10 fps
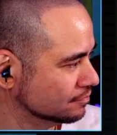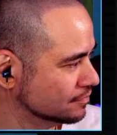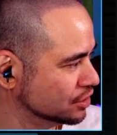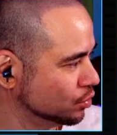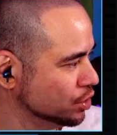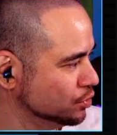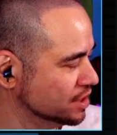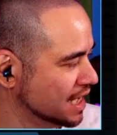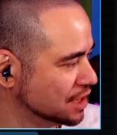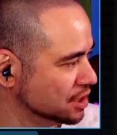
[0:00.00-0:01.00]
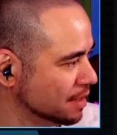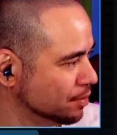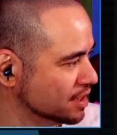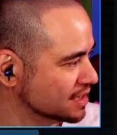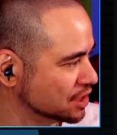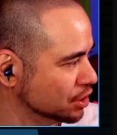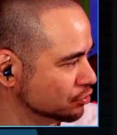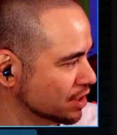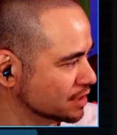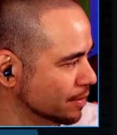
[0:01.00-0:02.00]
So what you see, actually that part is actually
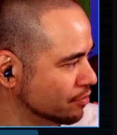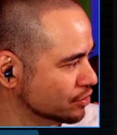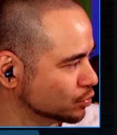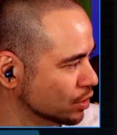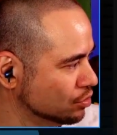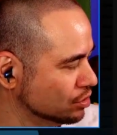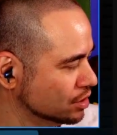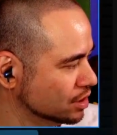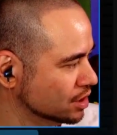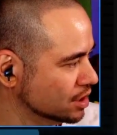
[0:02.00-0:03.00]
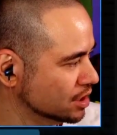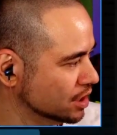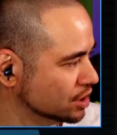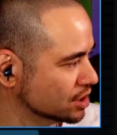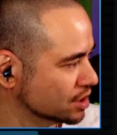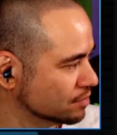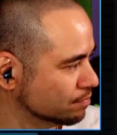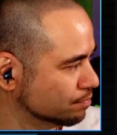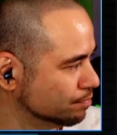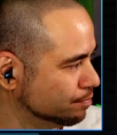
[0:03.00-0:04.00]
transparent as well. They're just
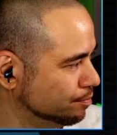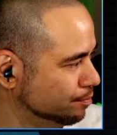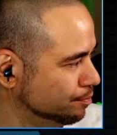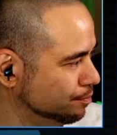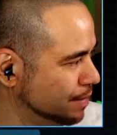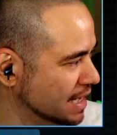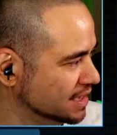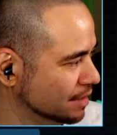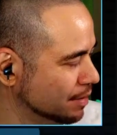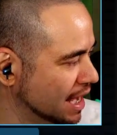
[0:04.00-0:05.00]
painting it black.